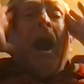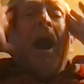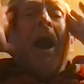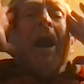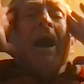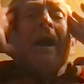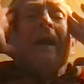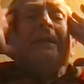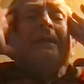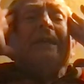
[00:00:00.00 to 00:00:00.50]

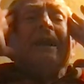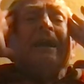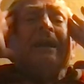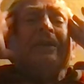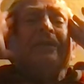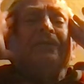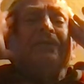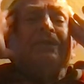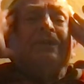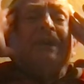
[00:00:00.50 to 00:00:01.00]
And then
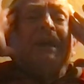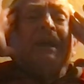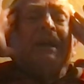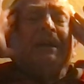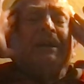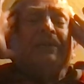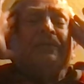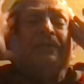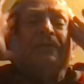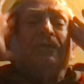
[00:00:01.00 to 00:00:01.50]
if you take
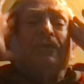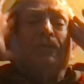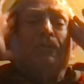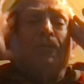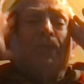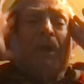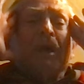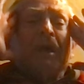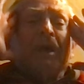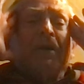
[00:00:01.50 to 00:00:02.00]
a few
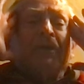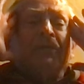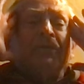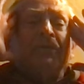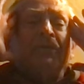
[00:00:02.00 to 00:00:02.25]
breaths,